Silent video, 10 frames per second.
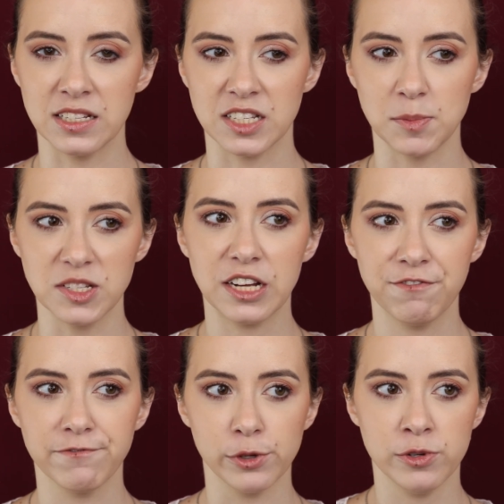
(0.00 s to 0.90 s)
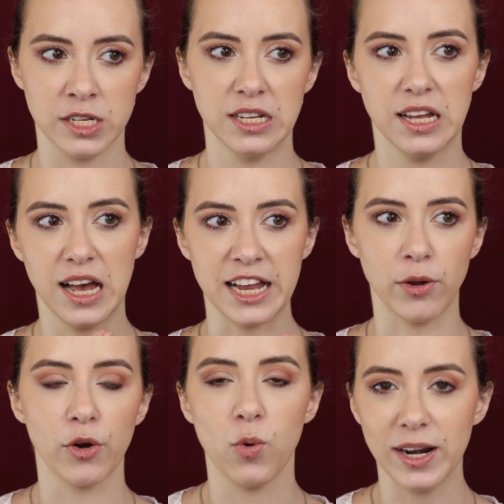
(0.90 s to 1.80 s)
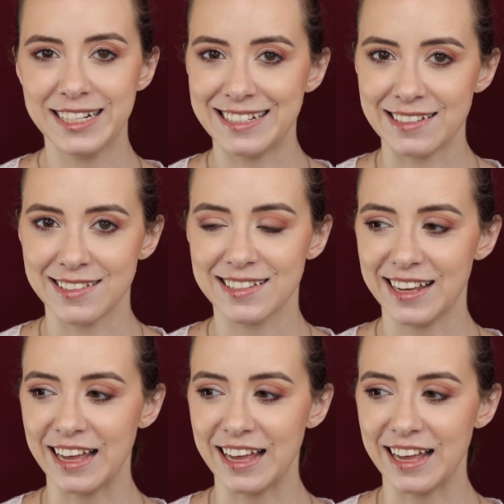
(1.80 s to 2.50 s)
It smells like a fruit. I don't know what it is.